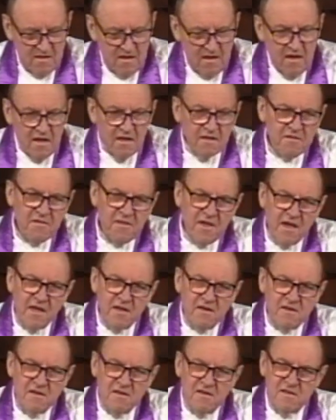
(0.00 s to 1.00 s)
And
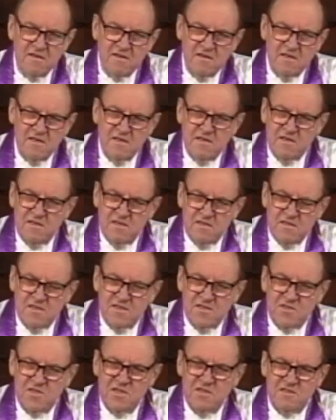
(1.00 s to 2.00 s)
then
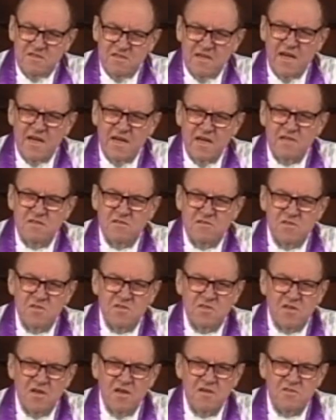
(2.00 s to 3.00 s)
she dared to
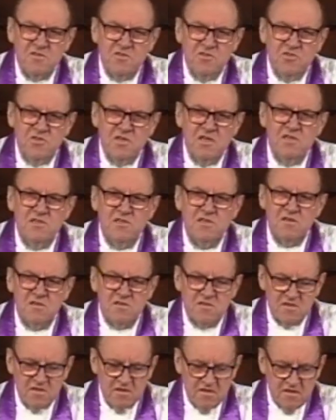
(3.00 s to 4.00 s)
touch Jesus.